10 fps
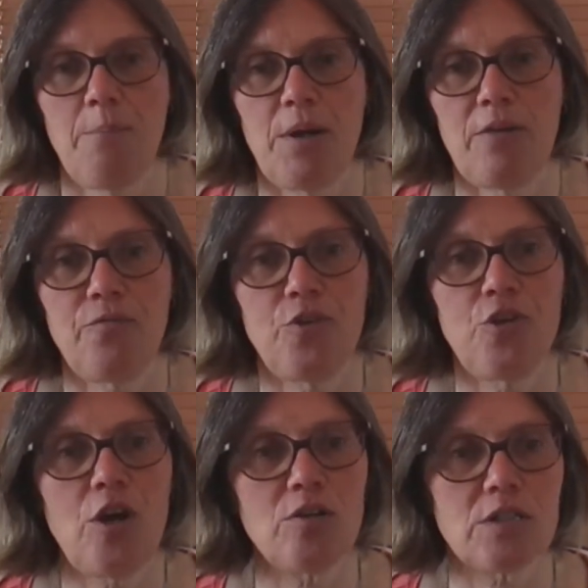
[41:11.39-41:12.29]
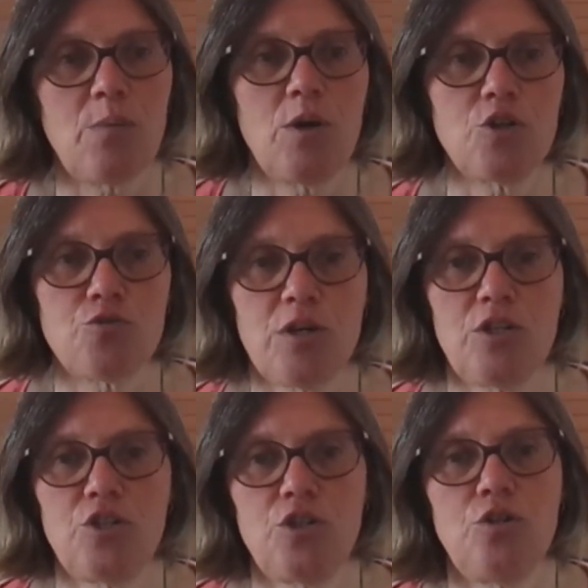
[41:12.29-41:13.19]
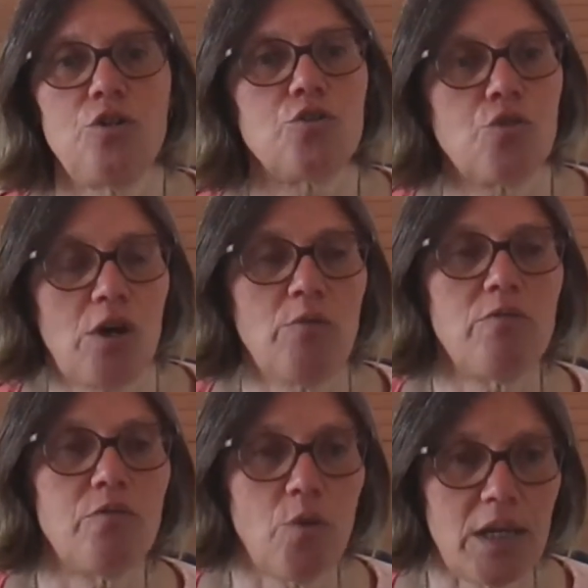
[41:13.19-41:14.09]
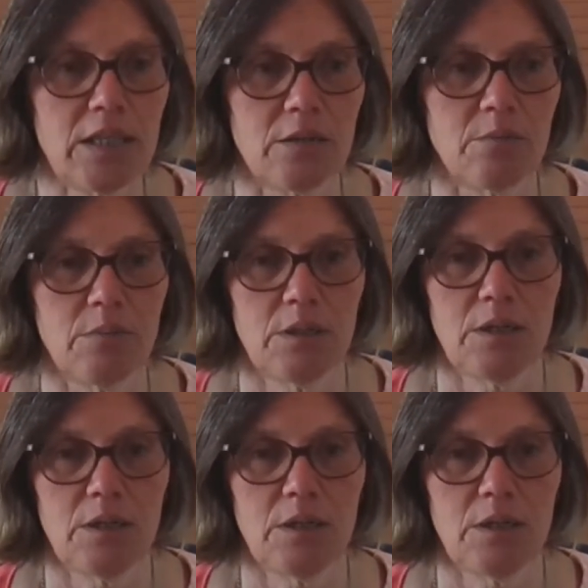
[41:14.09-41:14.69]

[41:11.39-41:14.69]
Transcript: But if someone triggers you, try to avoid them,